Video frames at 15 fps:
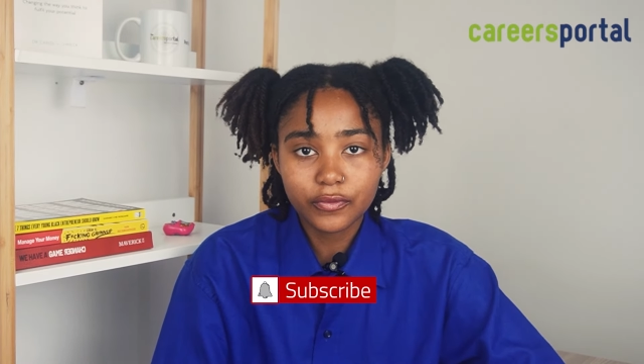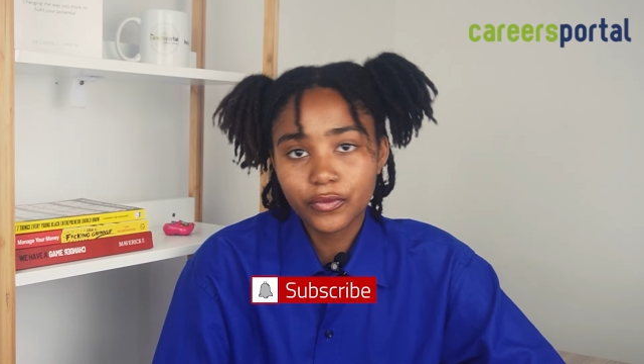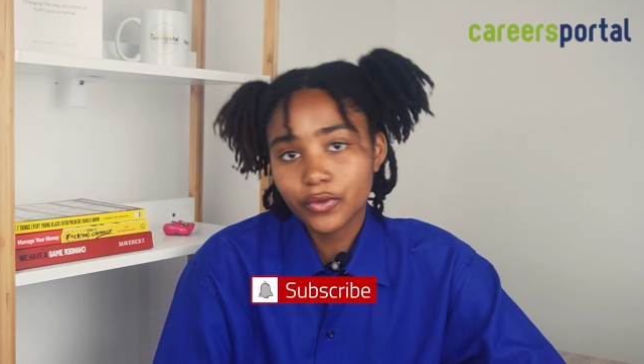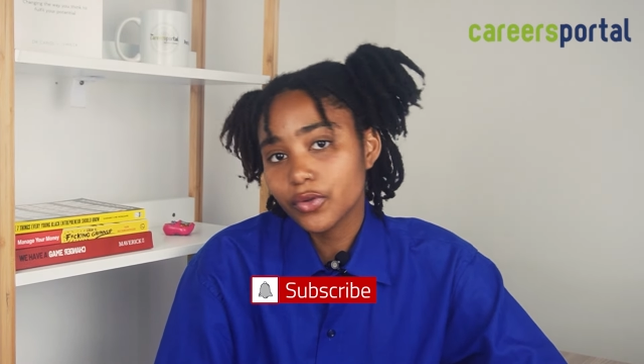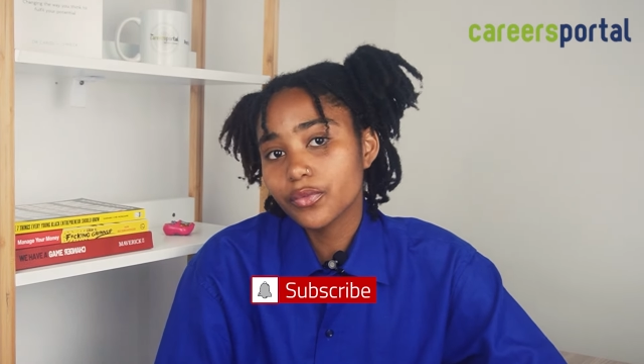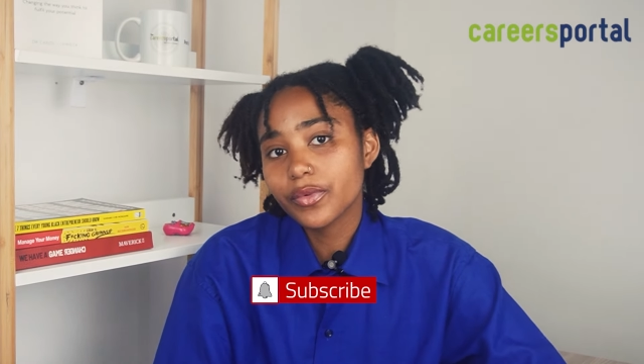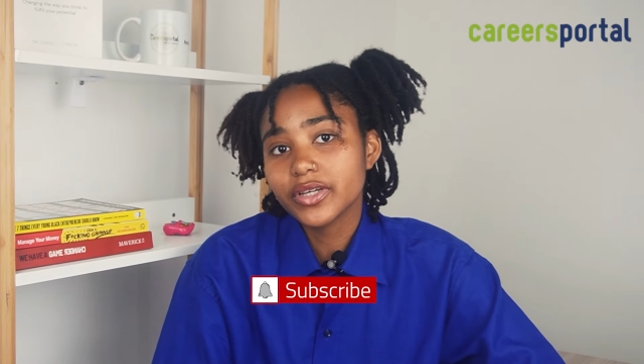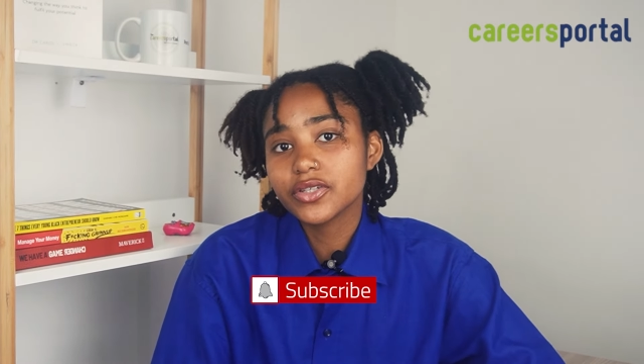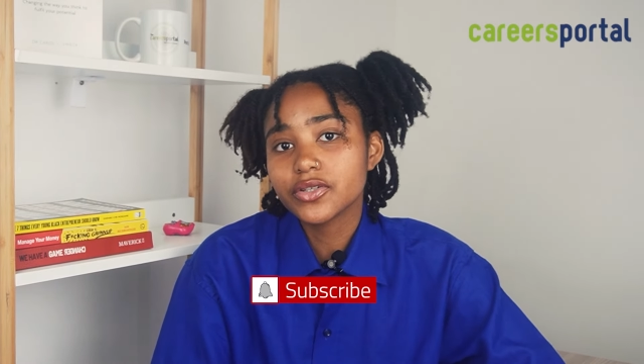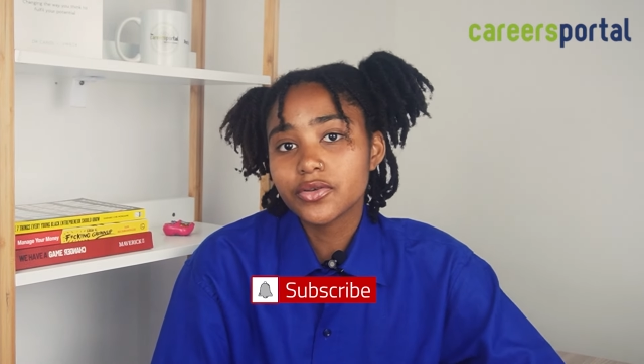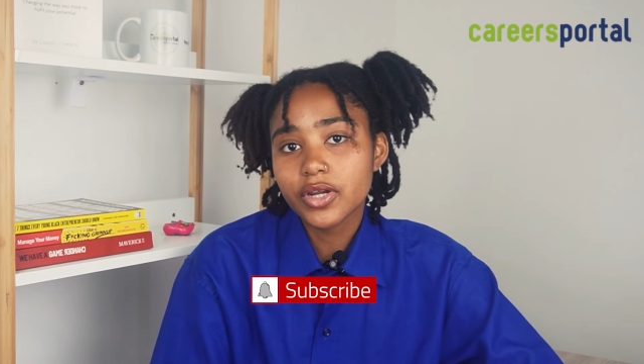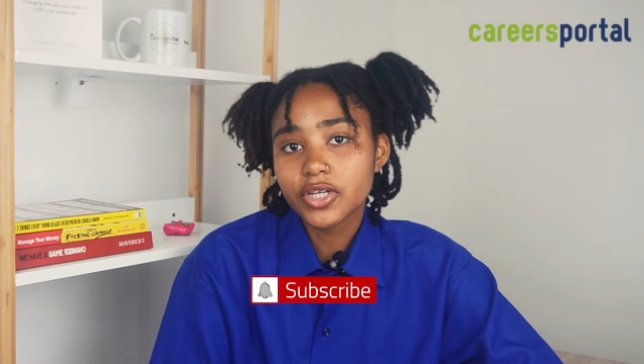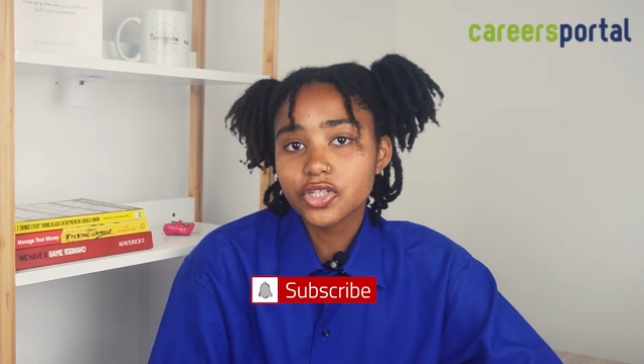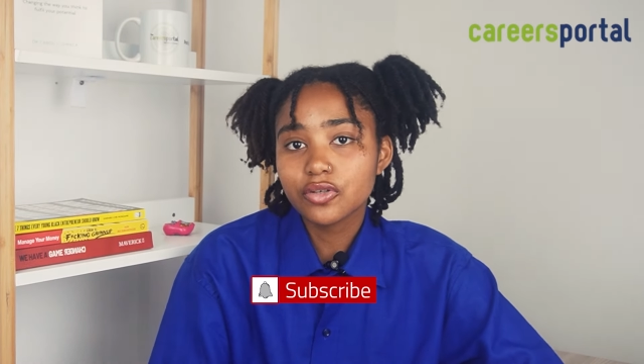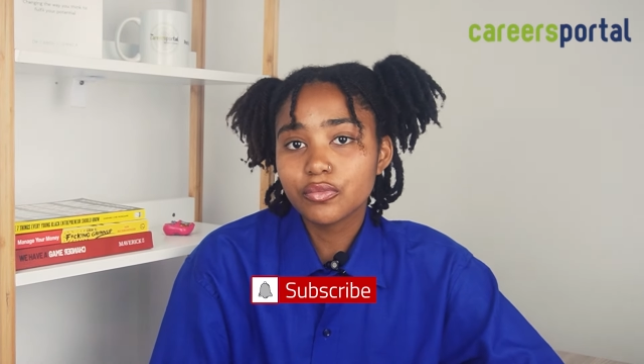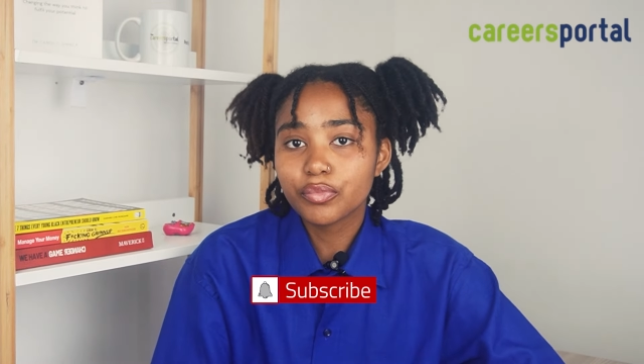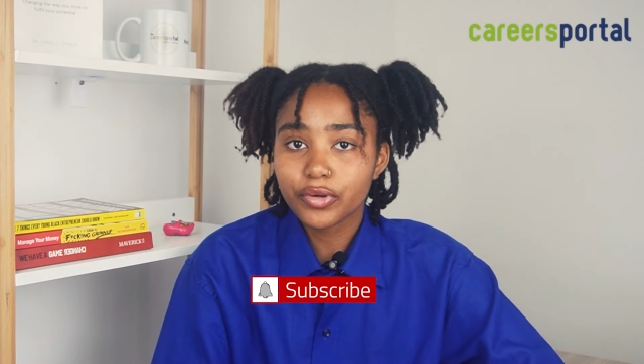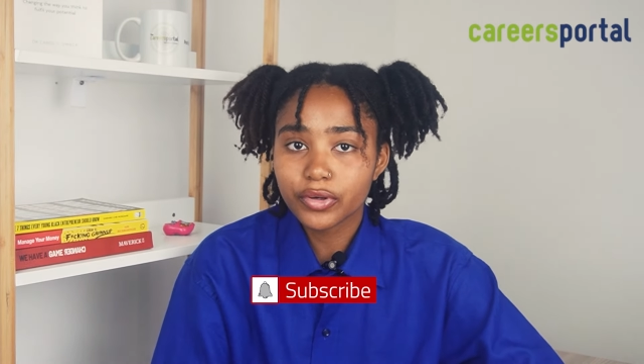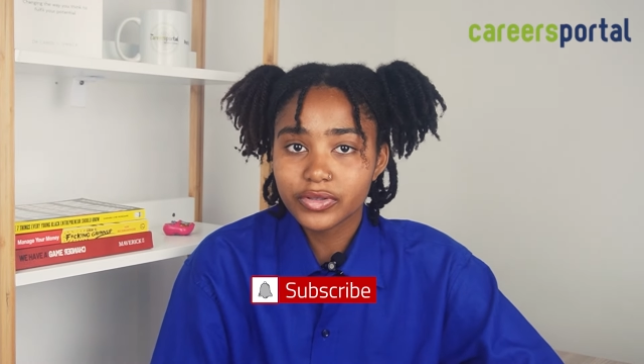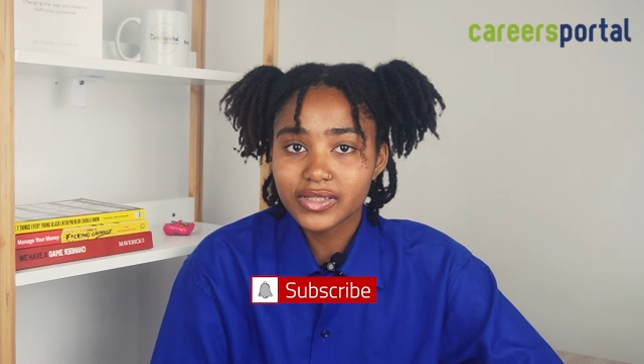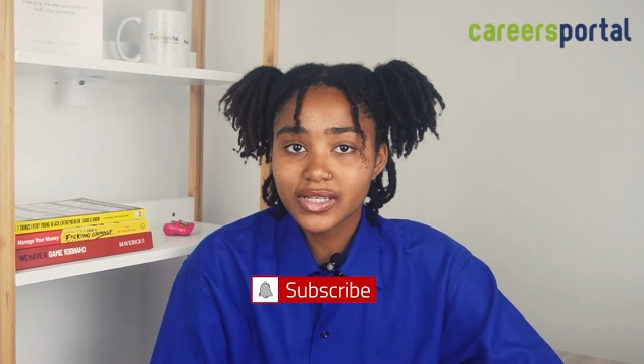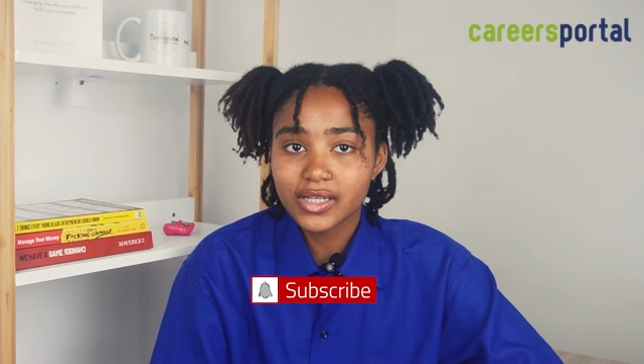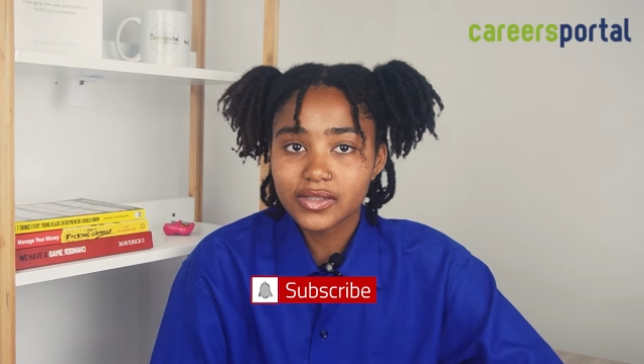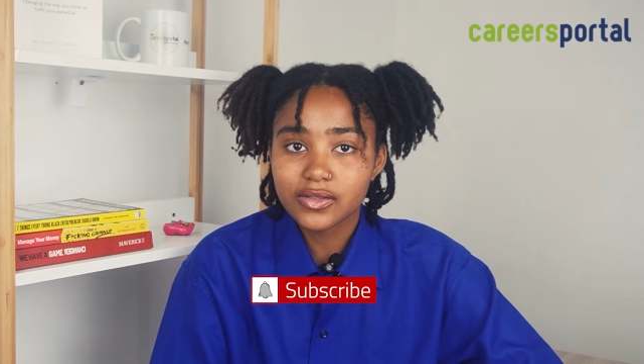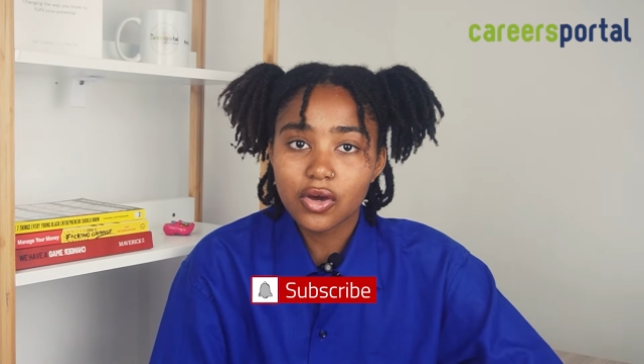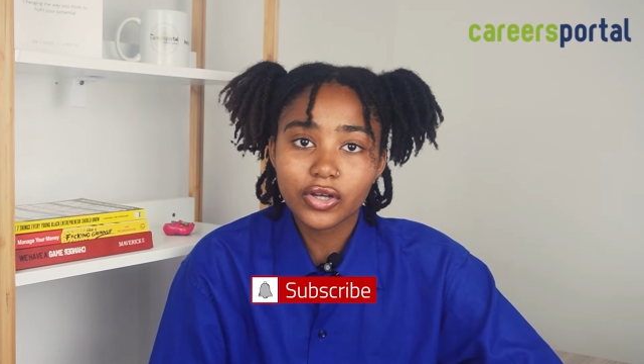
for the registration process